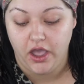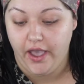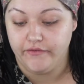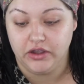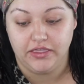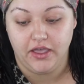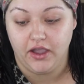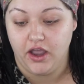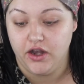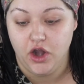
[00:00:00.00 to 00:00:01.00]

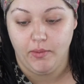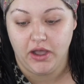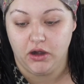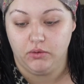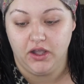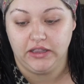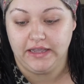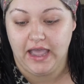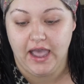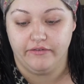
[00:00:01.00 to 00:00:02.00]
everything, no matter what,
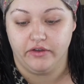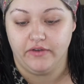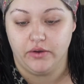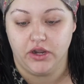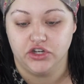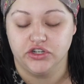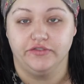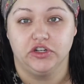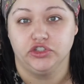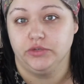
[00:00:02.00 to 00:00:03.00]
like every foundation
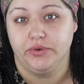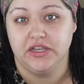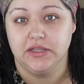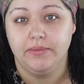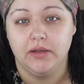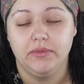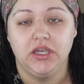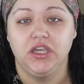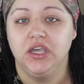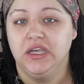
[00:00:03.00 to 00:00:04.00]
eventually breaks up on
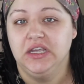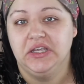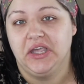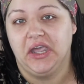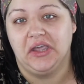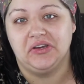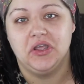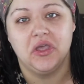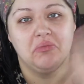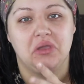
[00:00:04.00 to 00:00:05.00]
me and
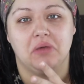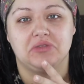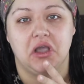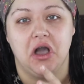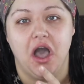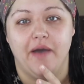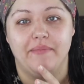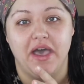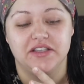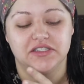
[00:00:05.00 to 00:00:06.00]
becomes like a hot
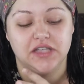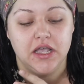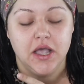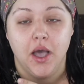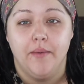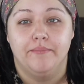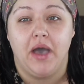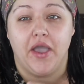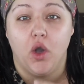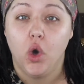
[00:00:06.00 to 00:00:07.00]
mess.
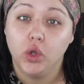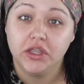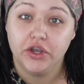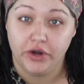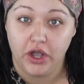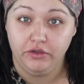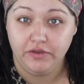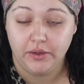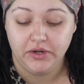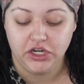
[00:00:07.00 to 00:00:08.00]
My holy grail
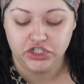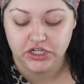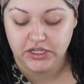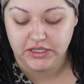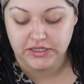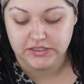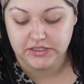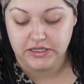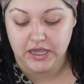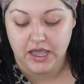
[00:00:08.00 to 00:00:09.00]
foundation is
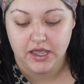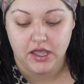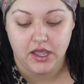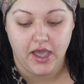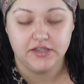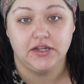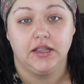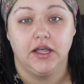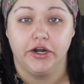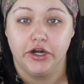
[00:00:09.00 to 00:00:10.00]
the Estee
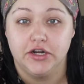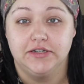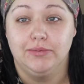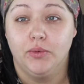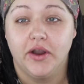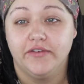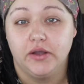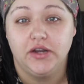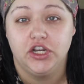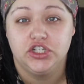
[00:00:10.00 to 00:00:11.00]
Lauder Double Wear
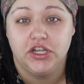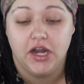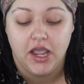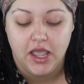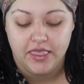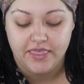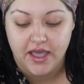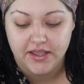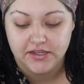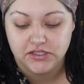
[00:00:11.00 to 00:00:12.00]
foundation.
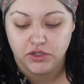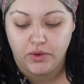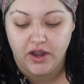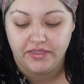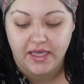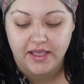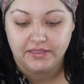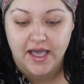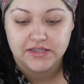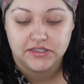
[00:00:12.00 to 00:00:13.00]
That is the one that
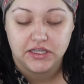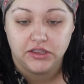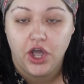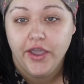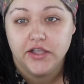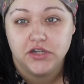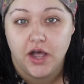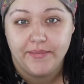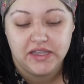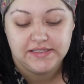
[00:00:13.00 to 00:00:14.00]
lasts the longest
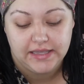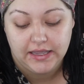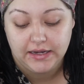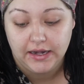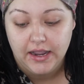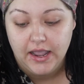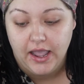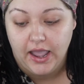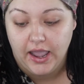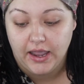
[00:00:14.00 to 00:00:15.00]
on my skin,
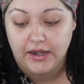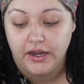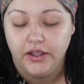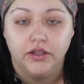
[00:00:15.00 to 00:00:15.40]
and